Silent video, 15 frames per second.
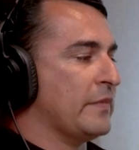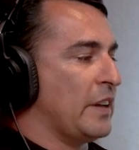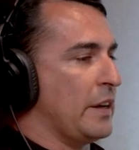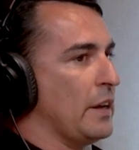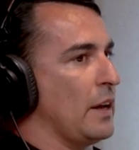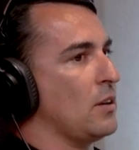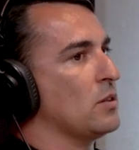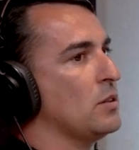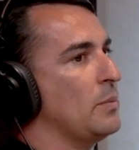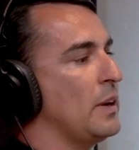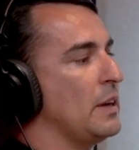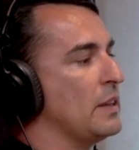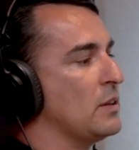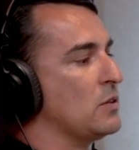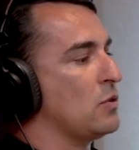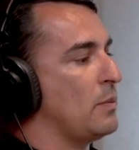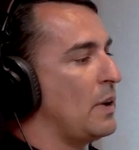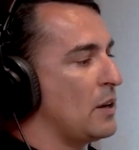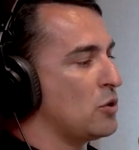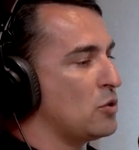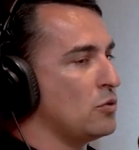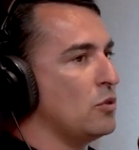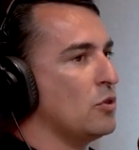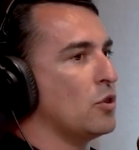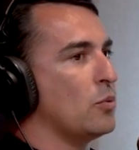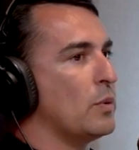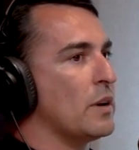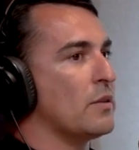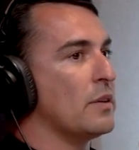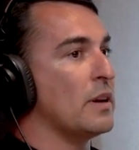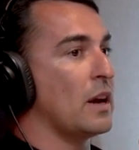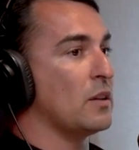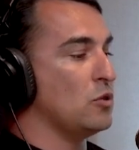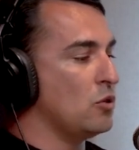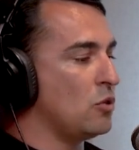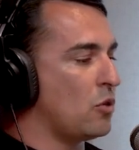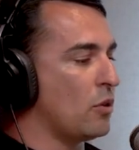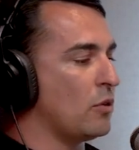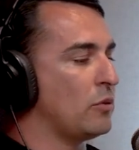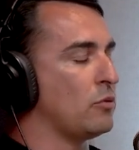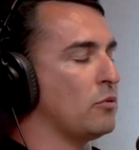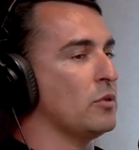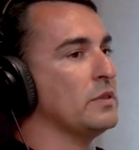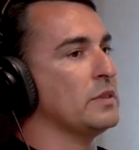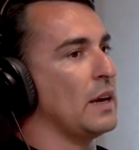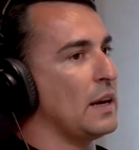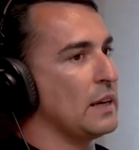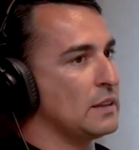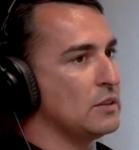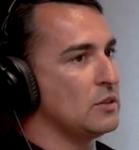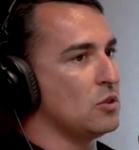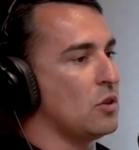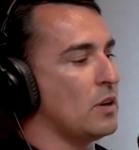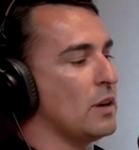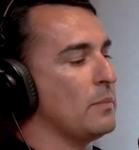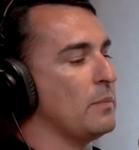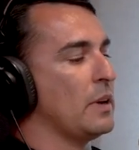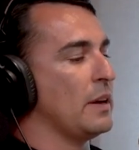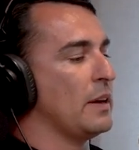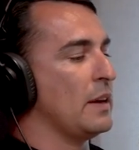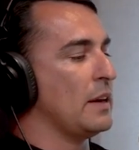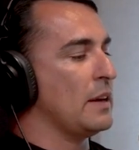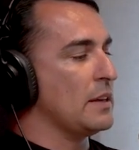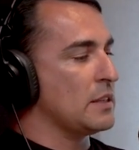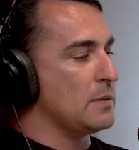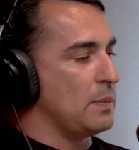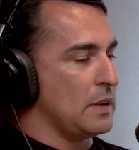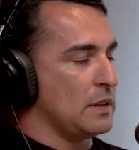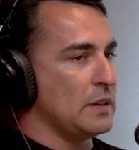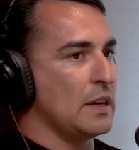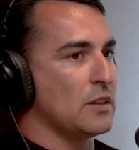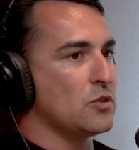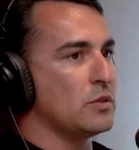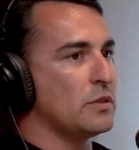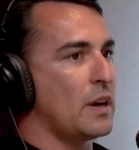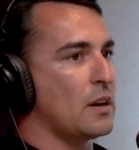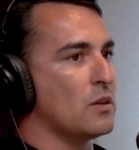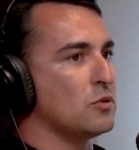it ain't going to be there. So make sure you query and you go through, take the time, spend the extra day